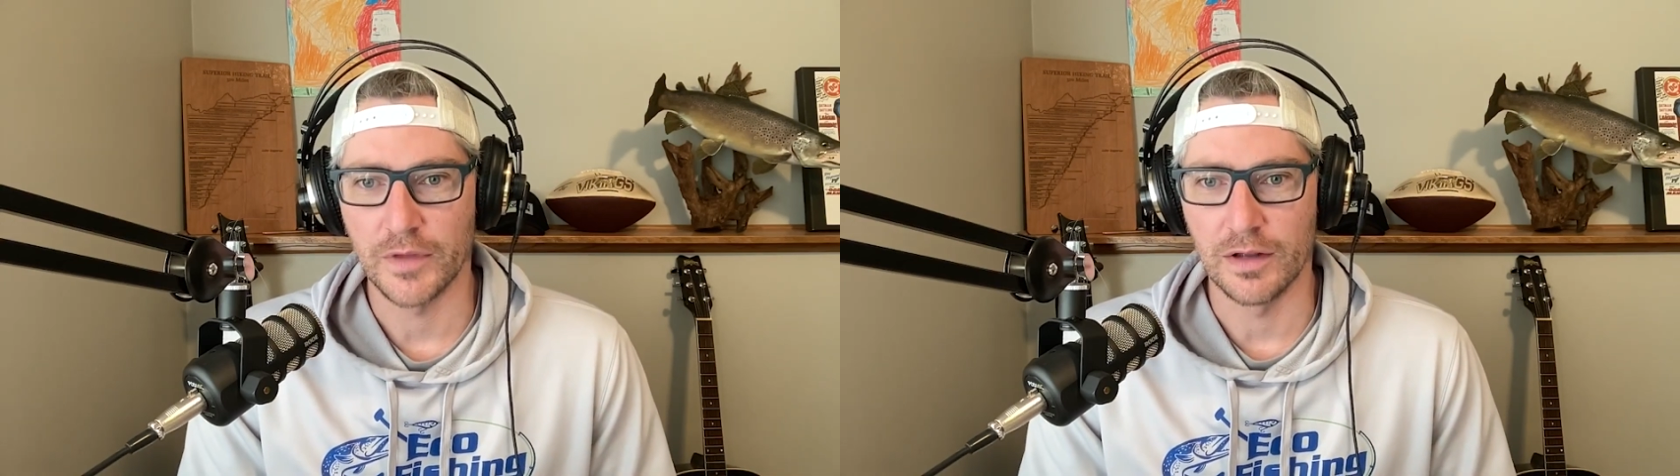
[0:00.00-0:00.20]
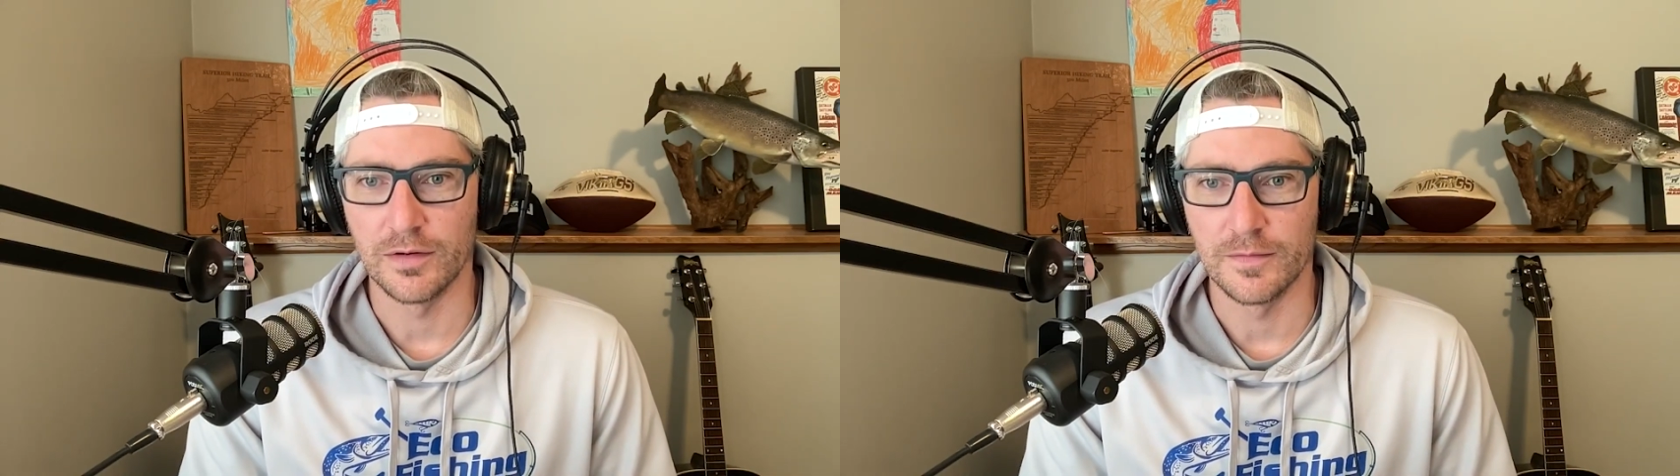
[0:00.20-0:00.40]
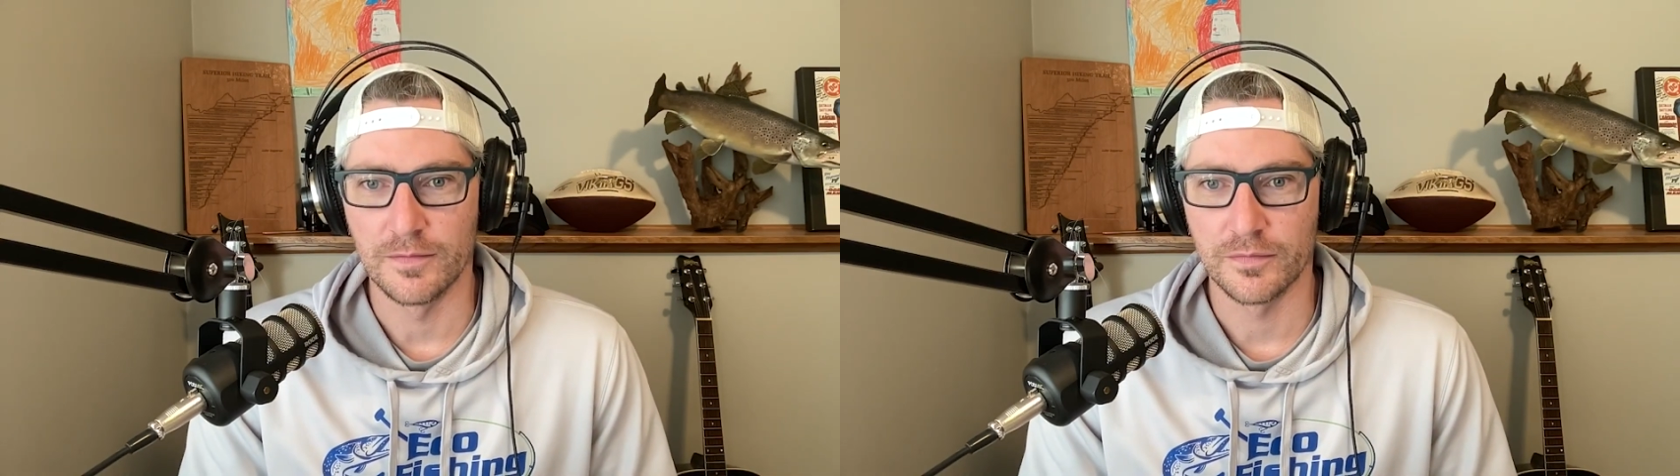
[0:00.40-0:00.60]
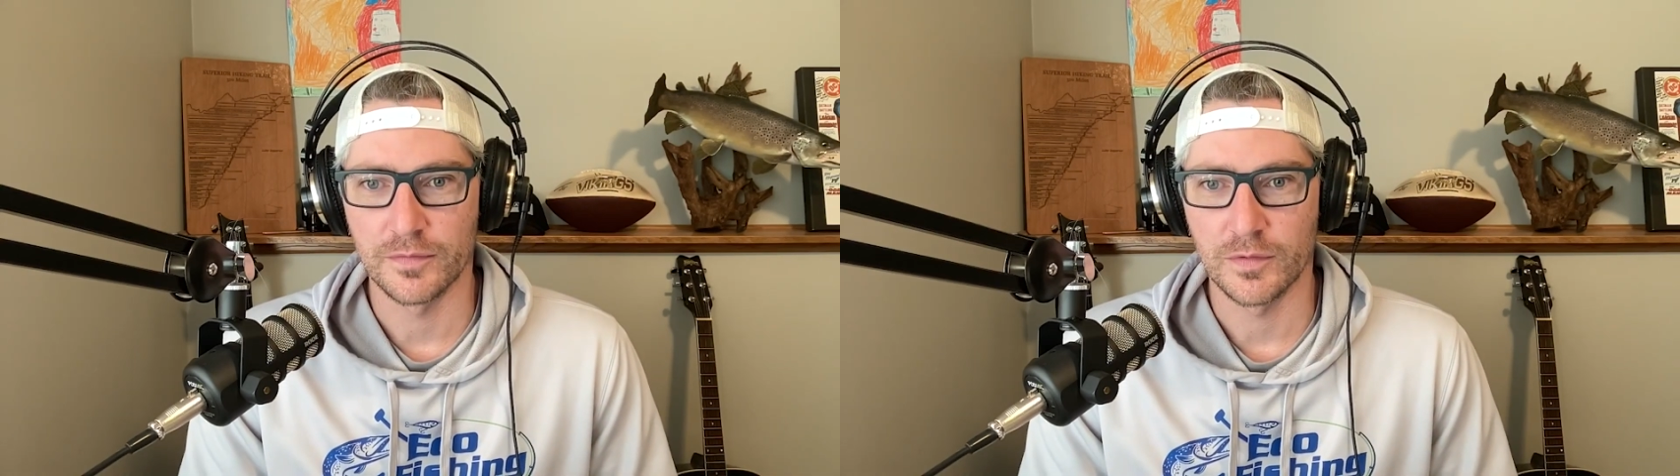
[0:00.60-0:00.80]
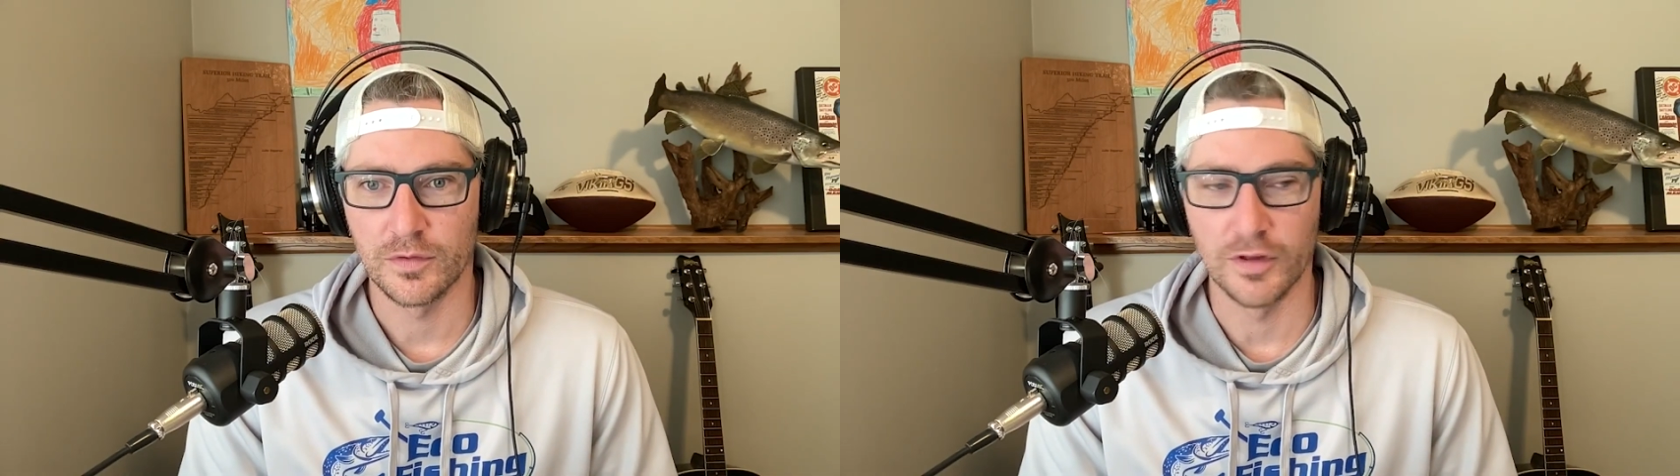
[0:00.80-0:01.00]
and
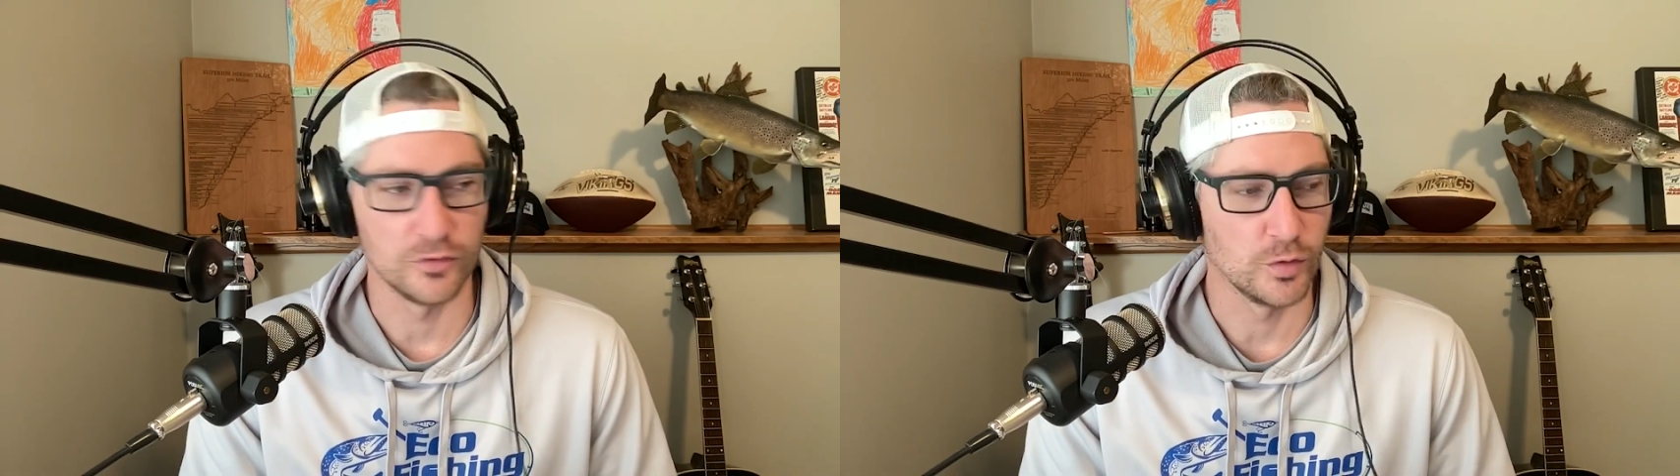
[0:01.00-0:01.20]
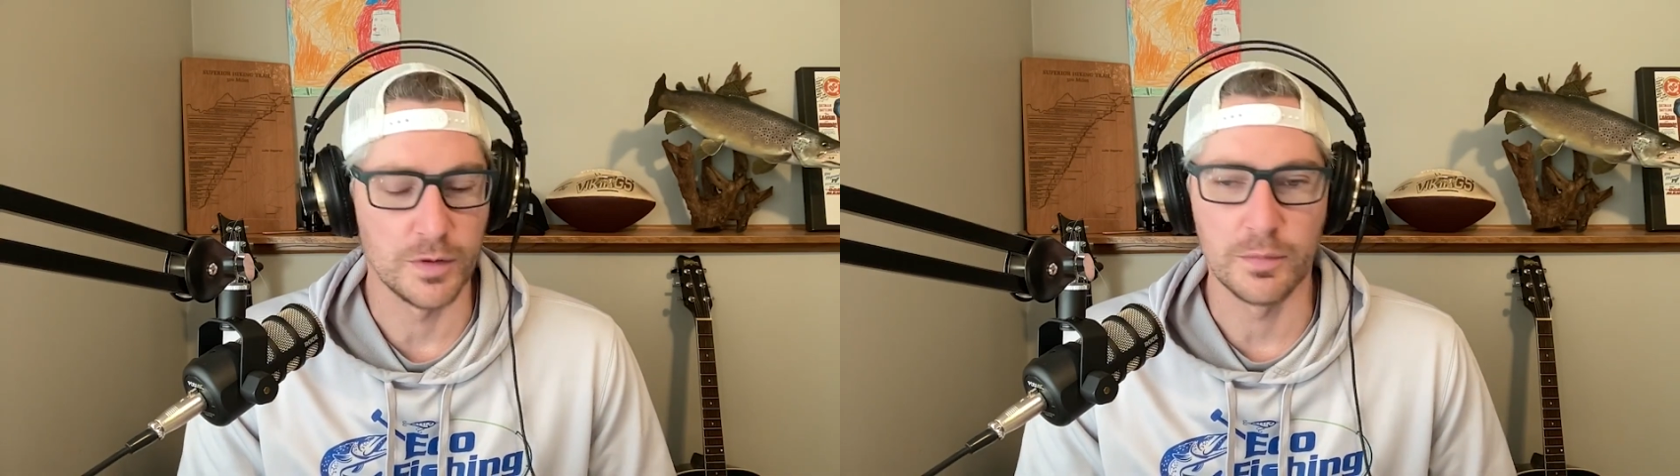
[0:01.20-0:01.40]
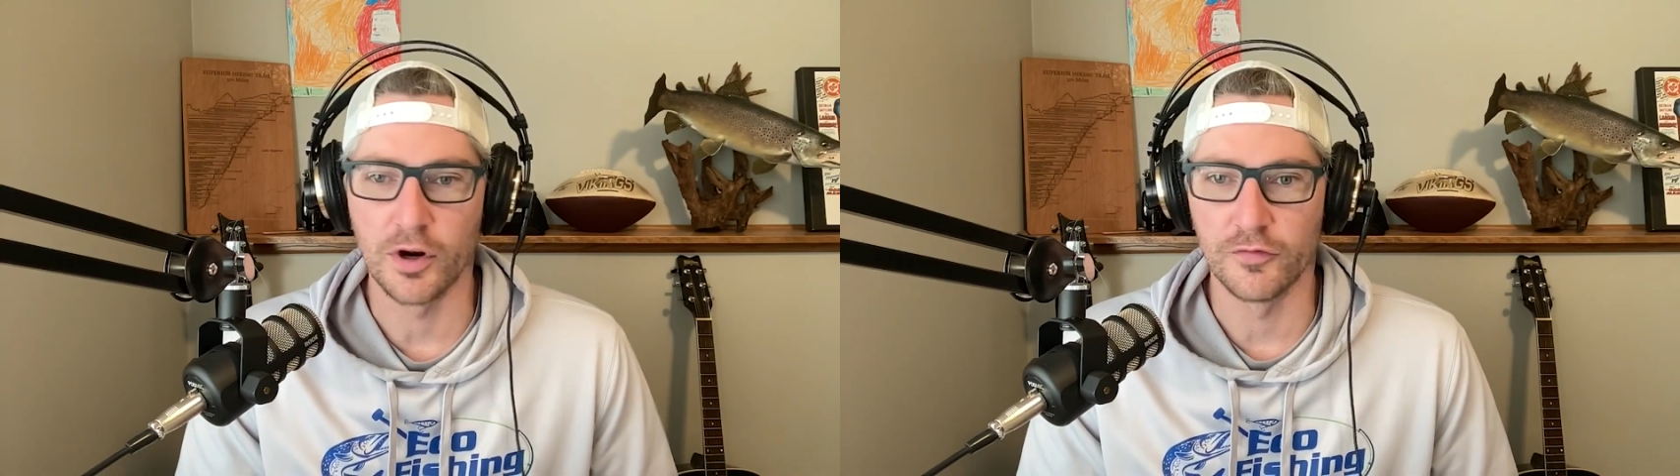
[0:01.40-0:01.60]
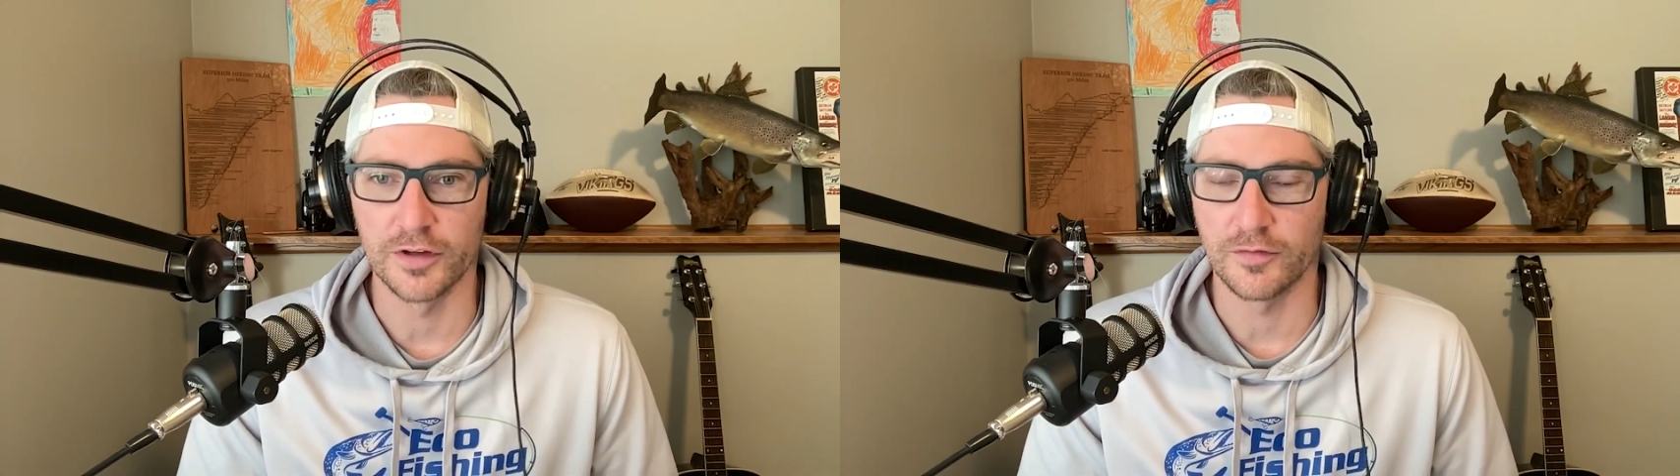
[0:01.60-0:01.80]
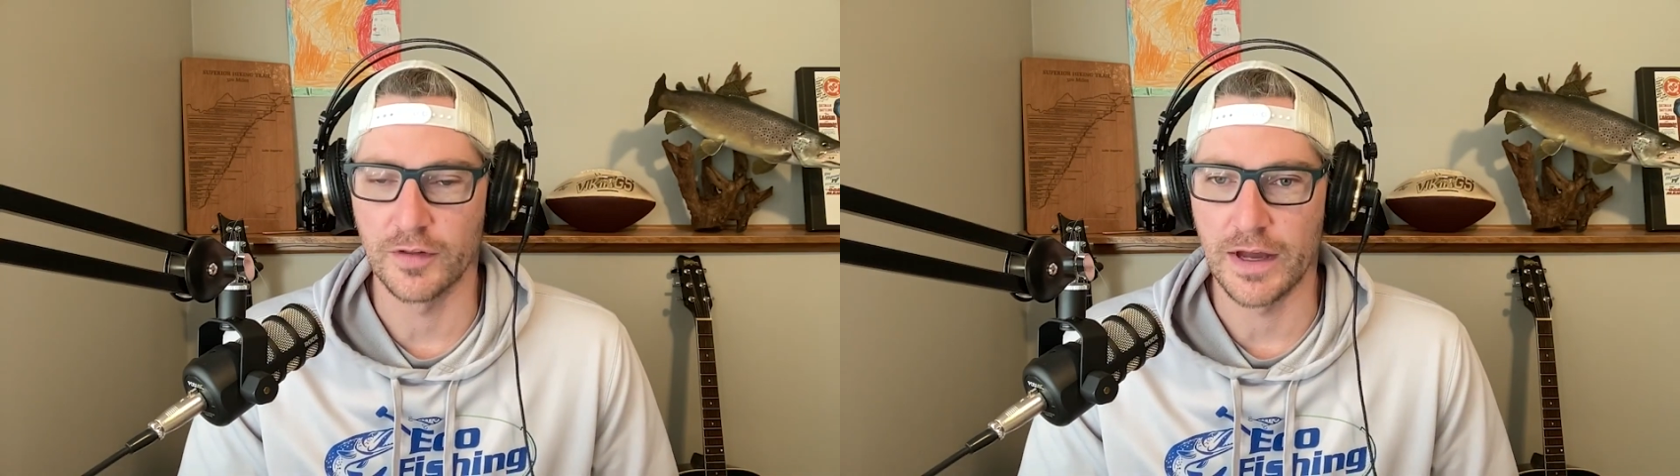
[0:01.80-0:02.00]
this would be
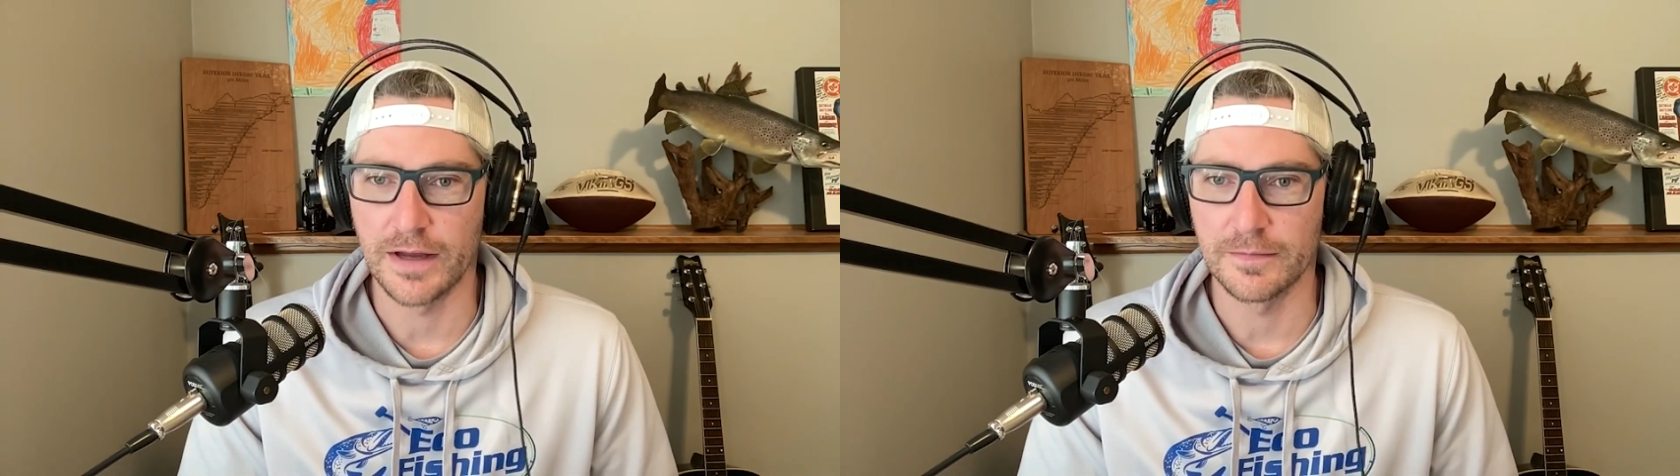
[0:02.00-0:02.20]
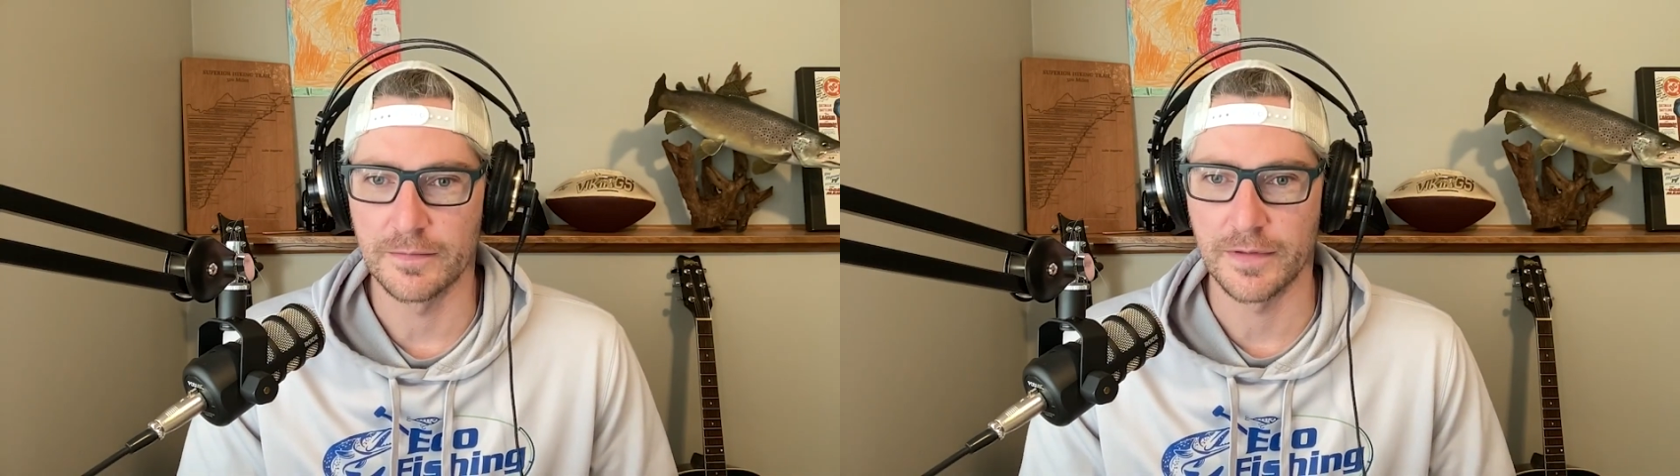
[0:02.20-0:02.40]
perfect for that.